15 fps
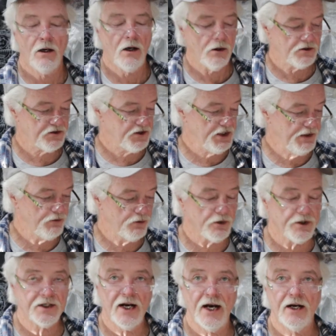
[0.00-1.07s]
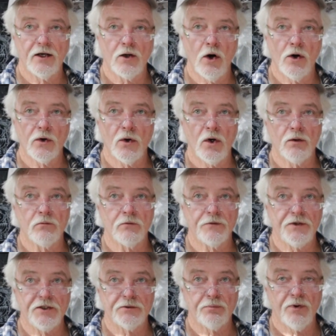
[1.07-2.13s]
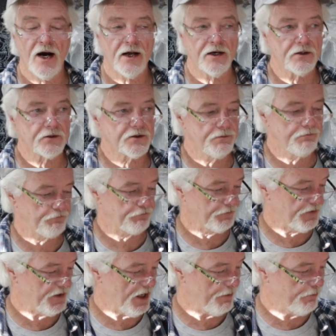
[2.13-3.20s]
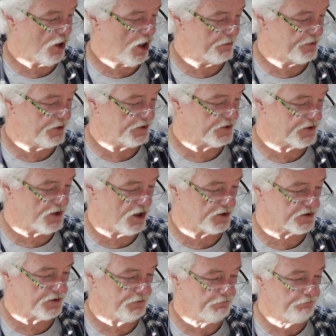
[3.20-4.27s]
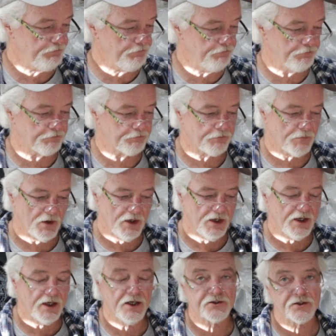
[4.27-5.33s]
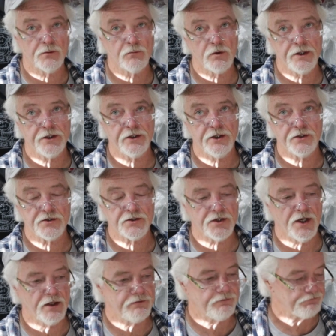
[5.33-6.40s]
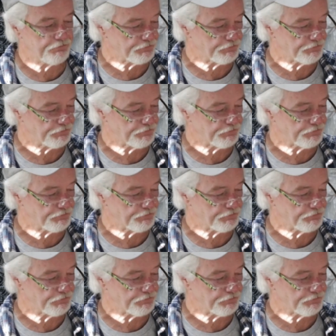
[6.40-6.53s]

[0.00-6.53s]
Uncle Steve really got it going on with these products. That barbecue sauce is some really good stuff.